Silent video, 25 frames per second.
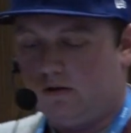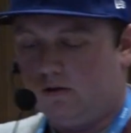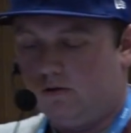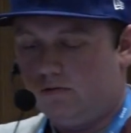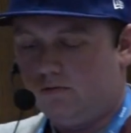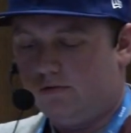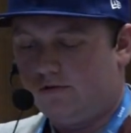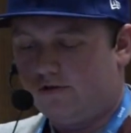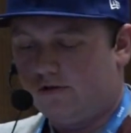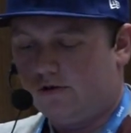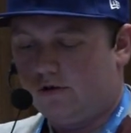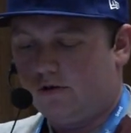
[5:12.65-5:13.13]

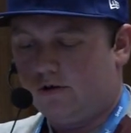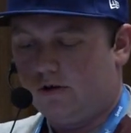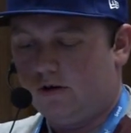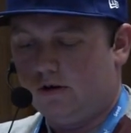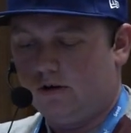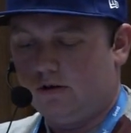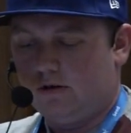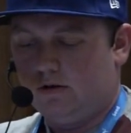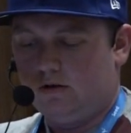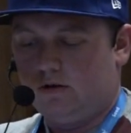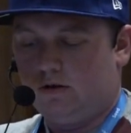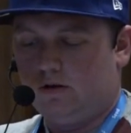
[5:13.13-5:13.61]
user,
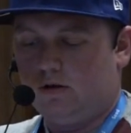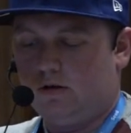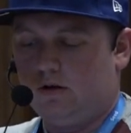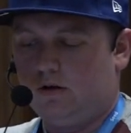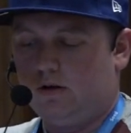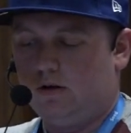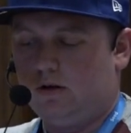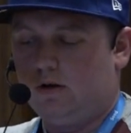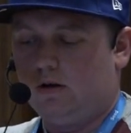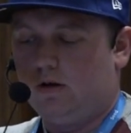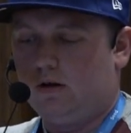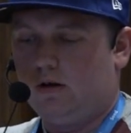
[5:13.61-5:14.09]

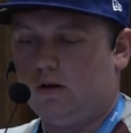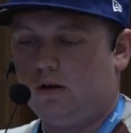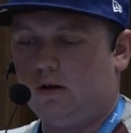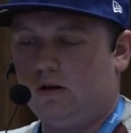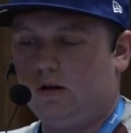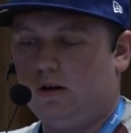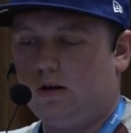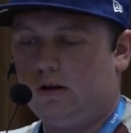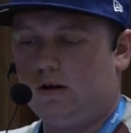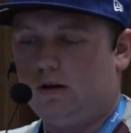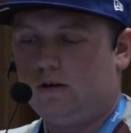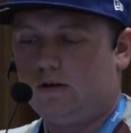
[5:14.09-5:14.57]

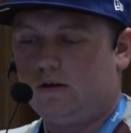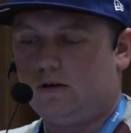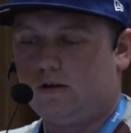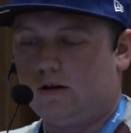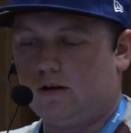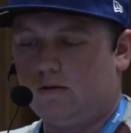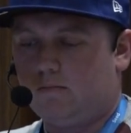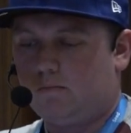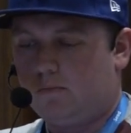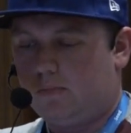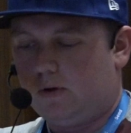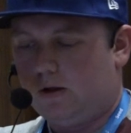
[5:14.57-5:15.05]
it
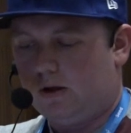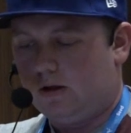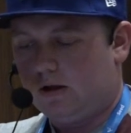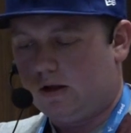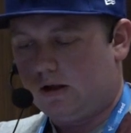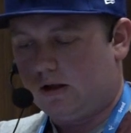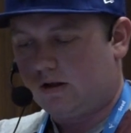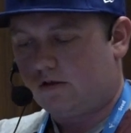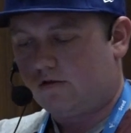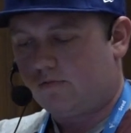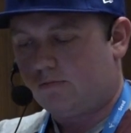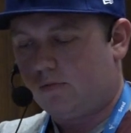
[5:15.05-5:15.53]
can be
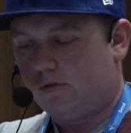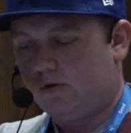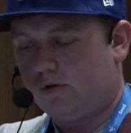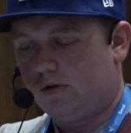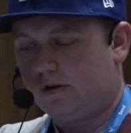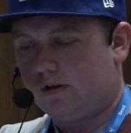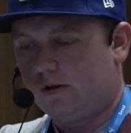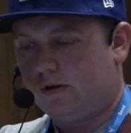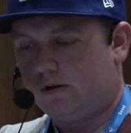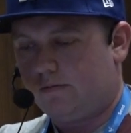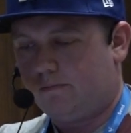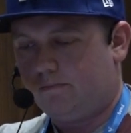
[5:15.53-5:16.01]

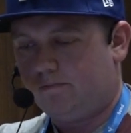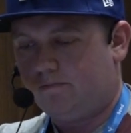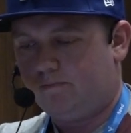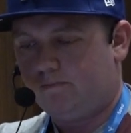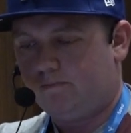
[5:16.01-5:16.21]
exploited.